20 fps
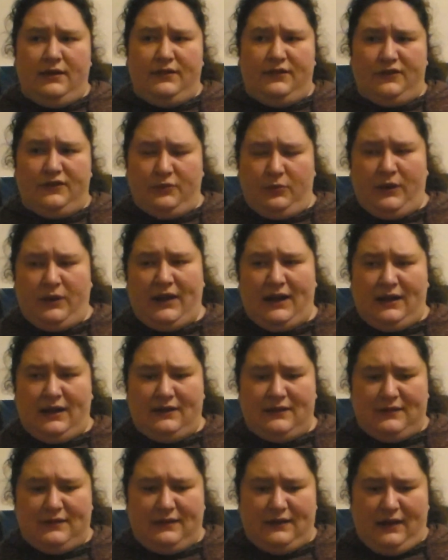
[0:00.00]

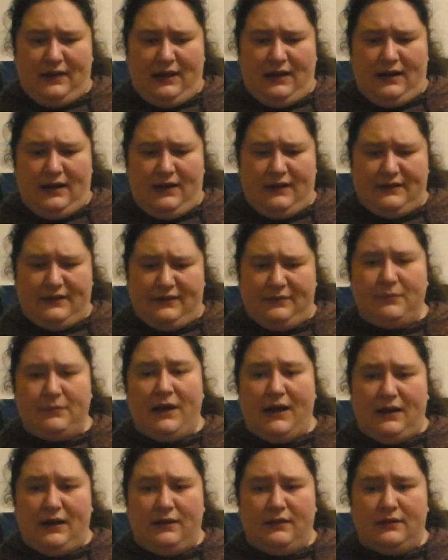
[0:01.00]
sweet
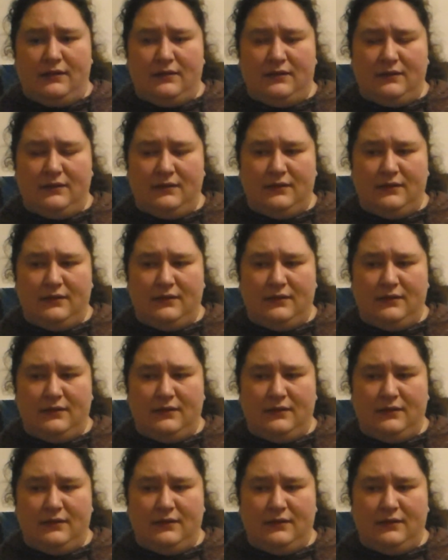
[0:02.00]
smell